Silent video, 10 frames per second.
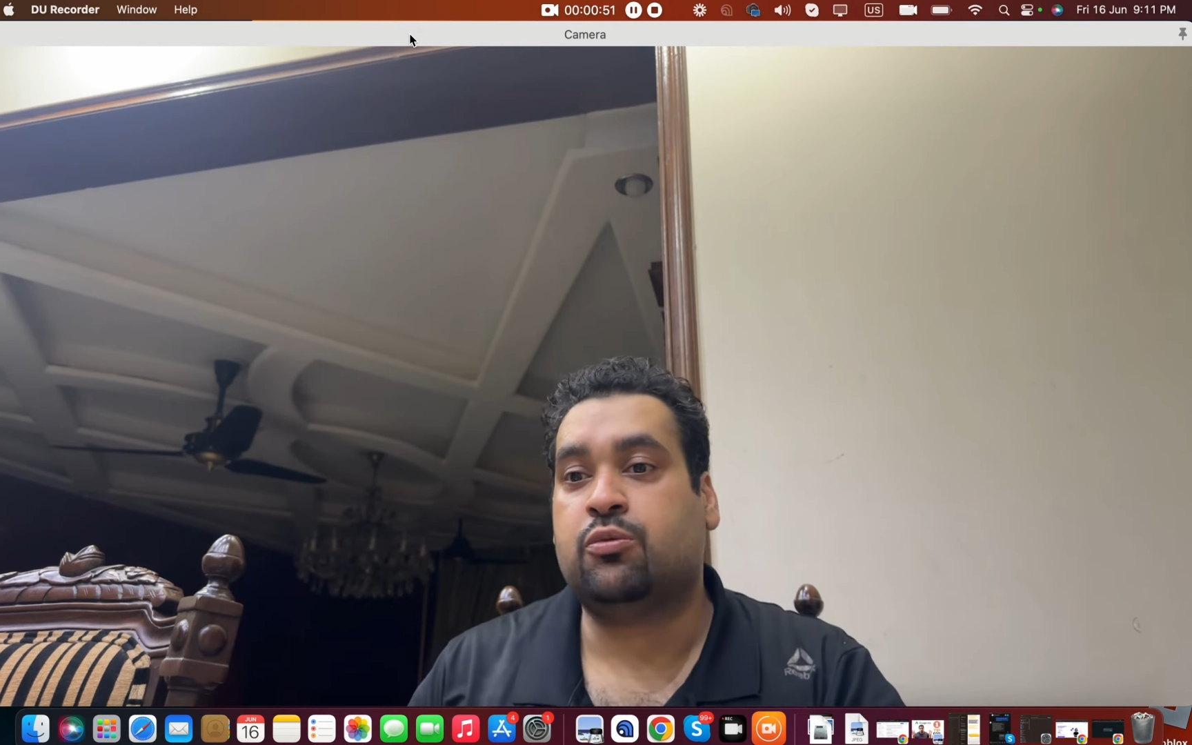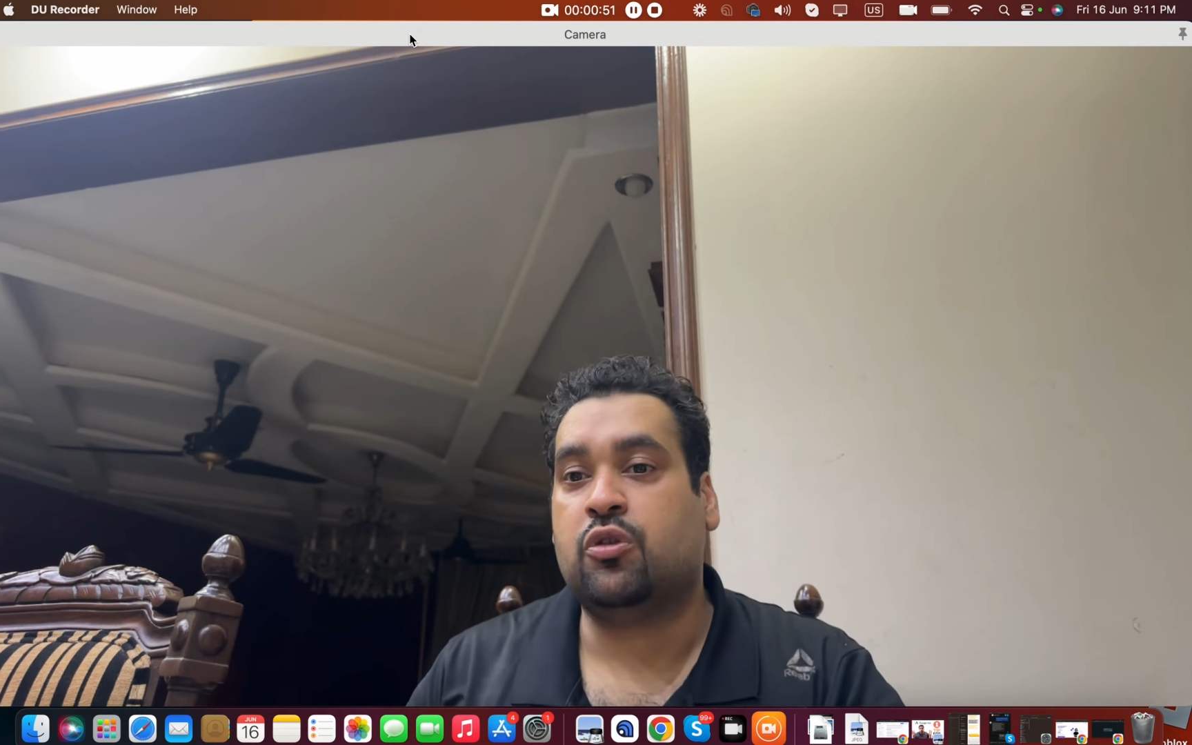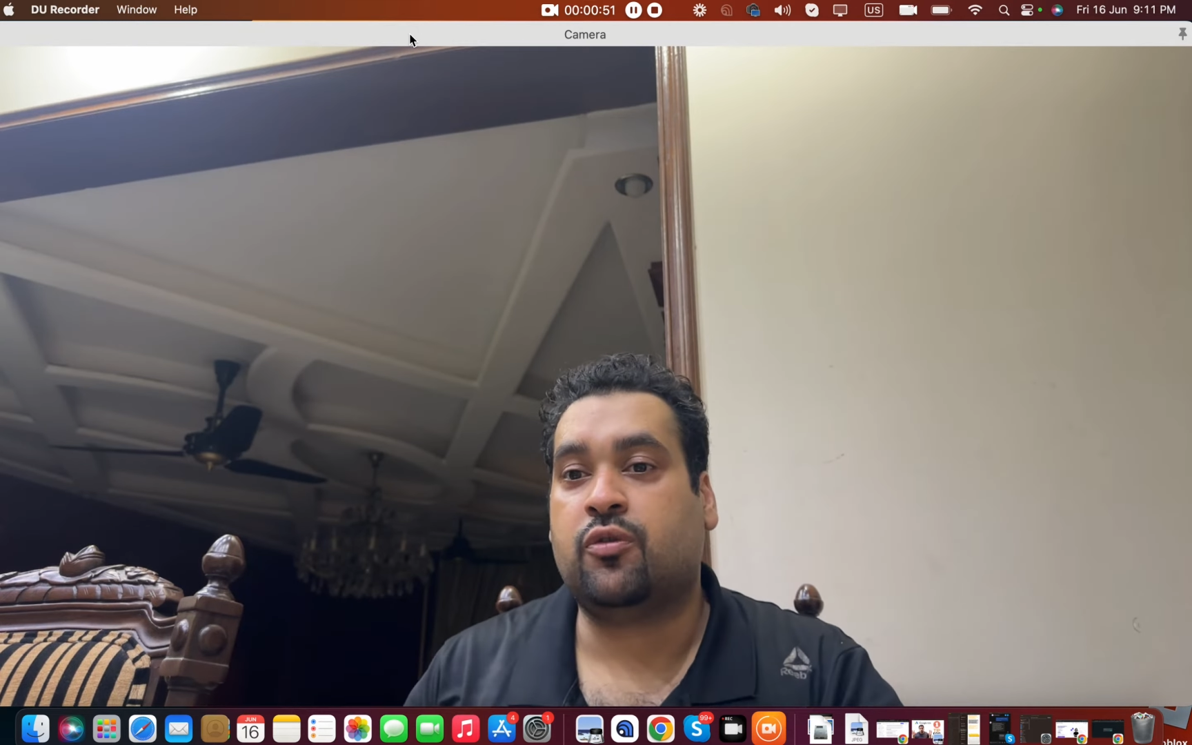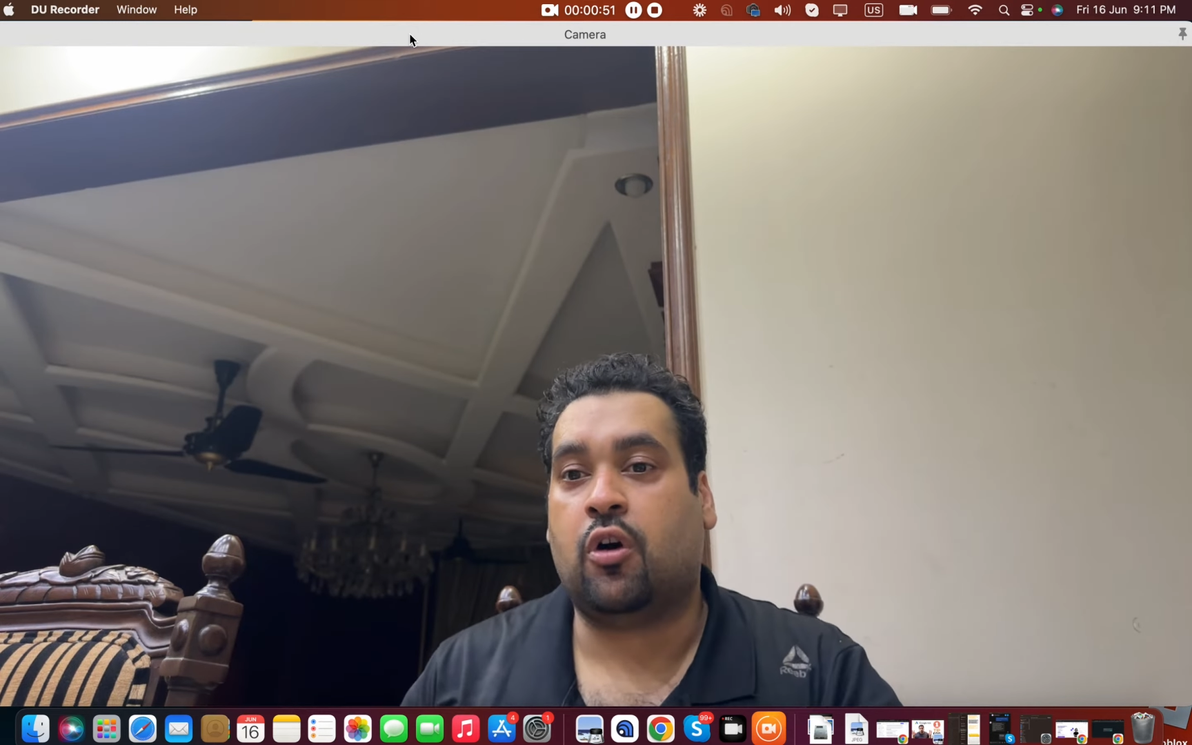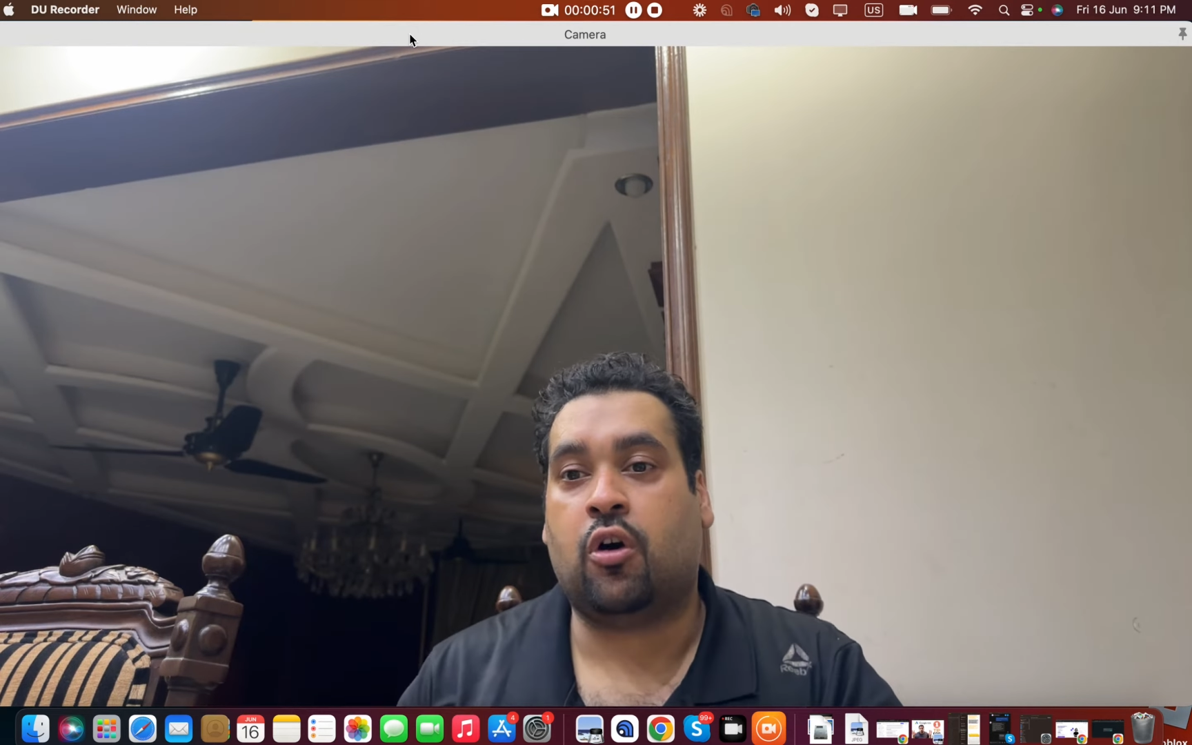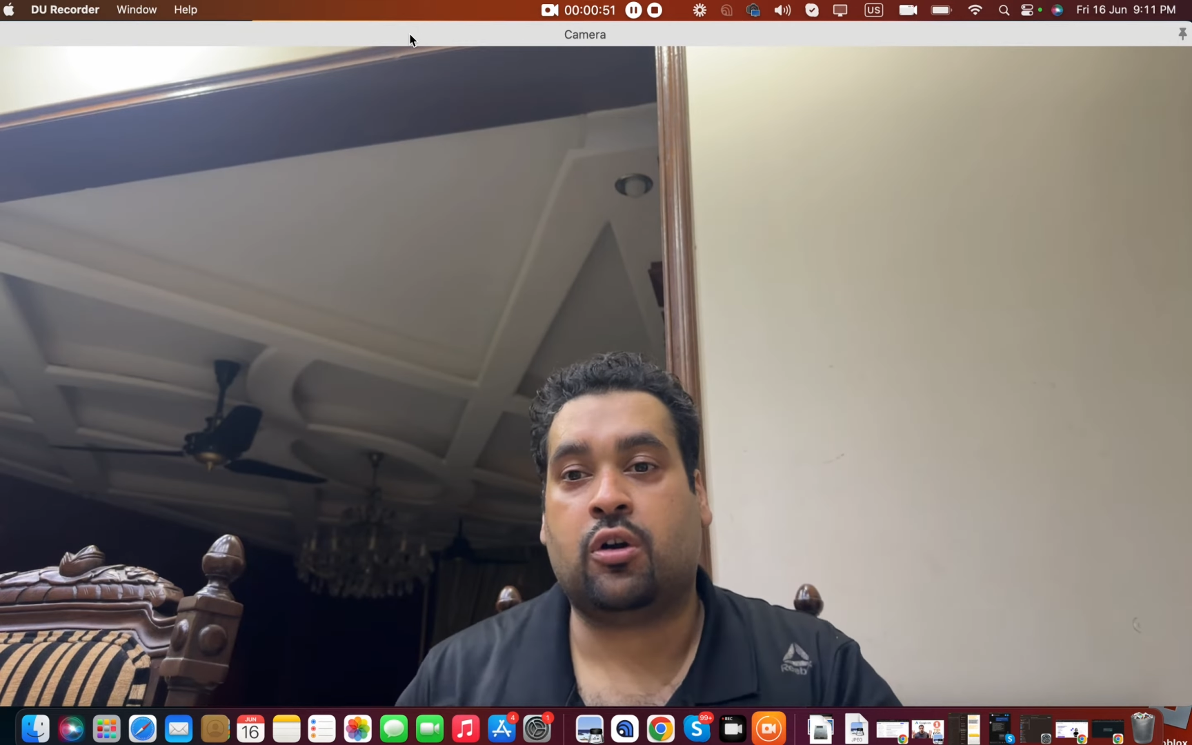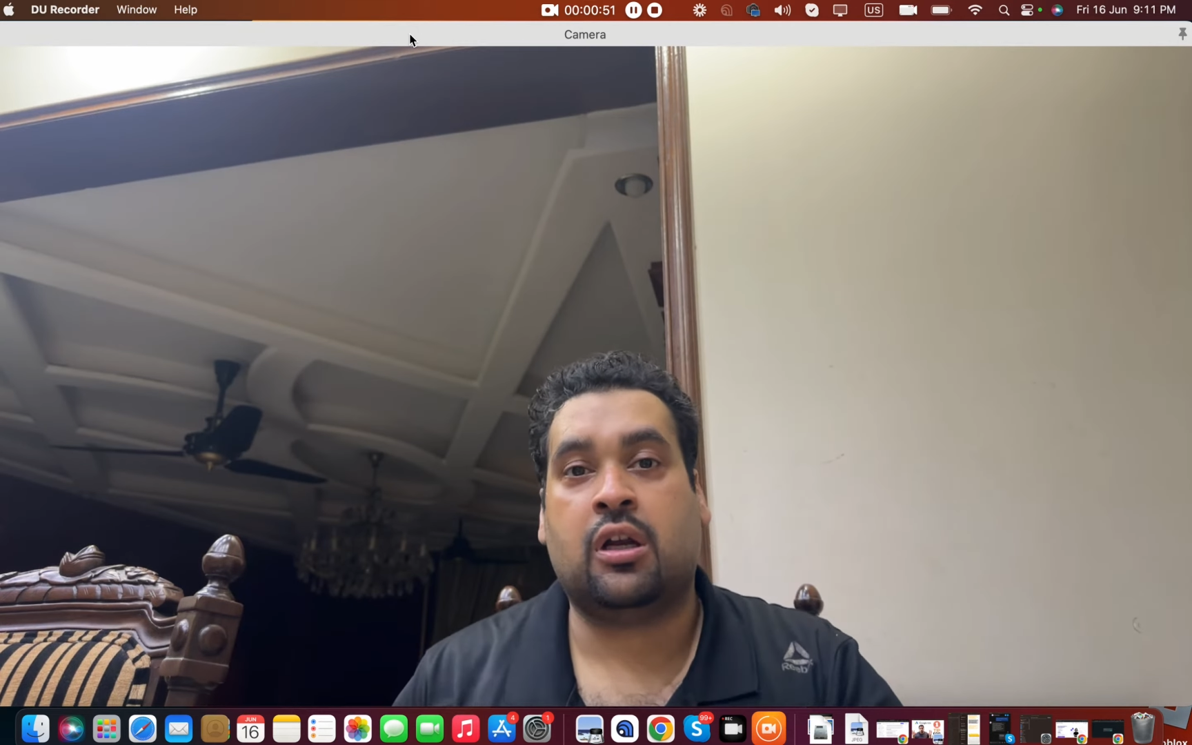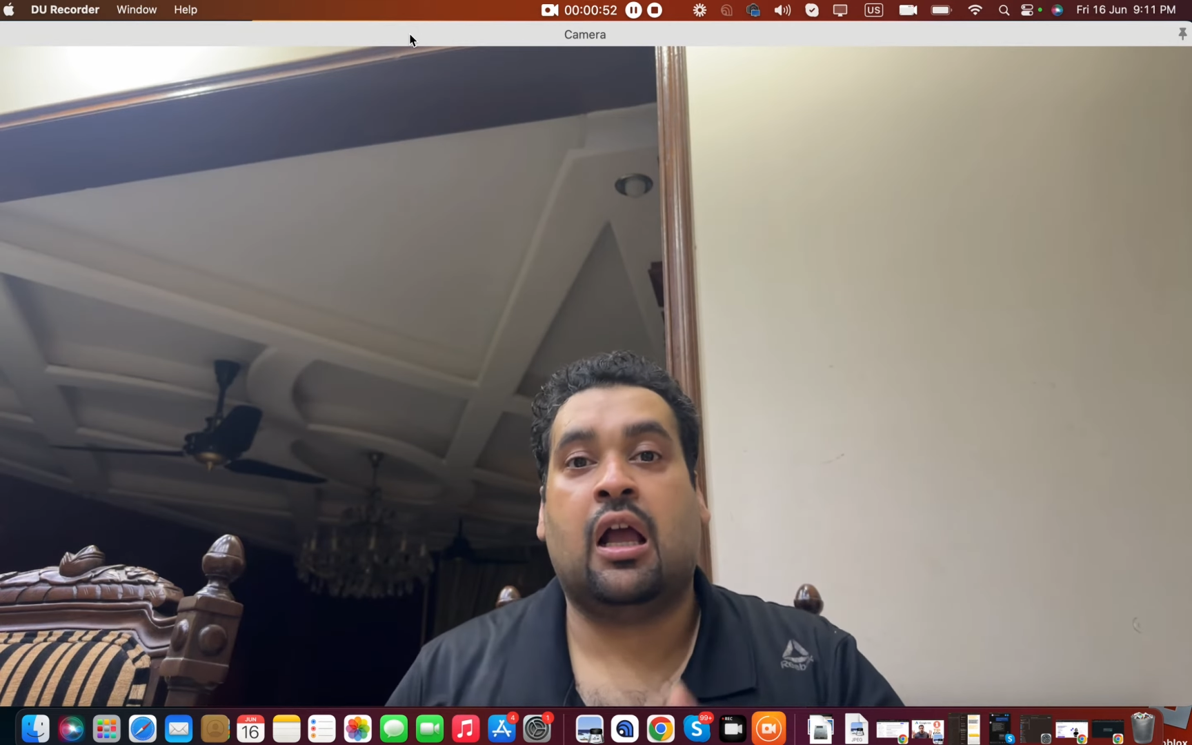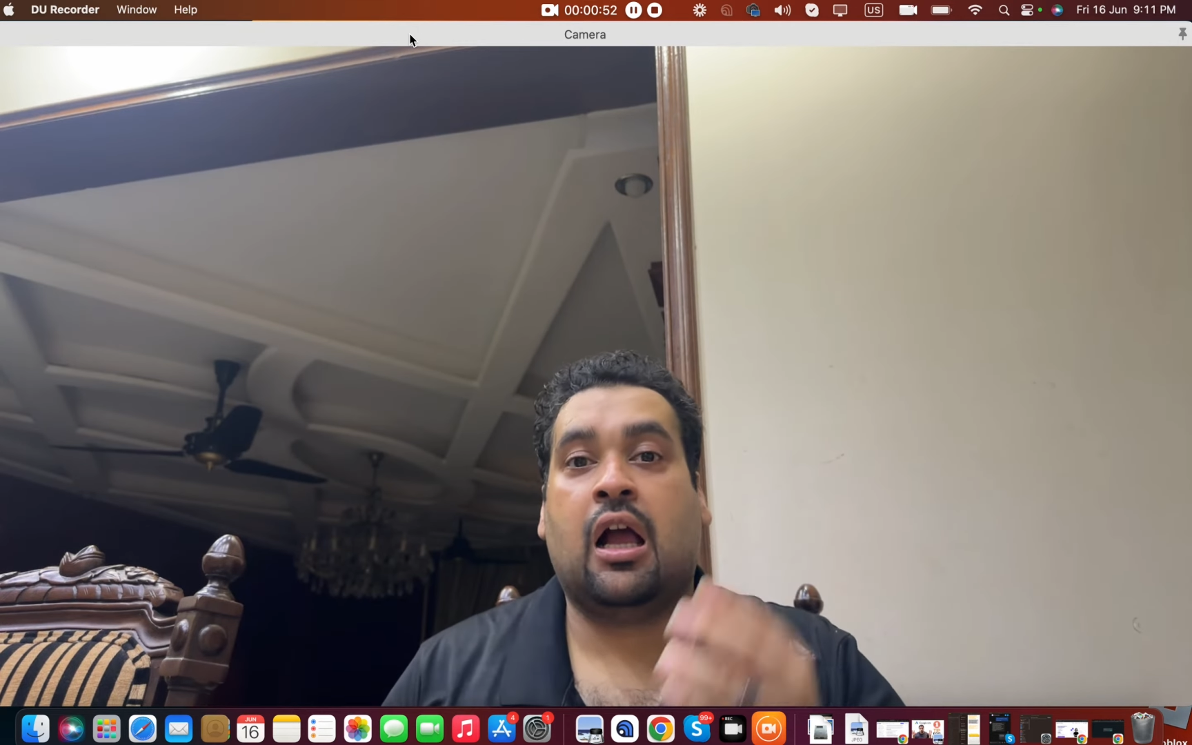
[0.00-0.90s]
move on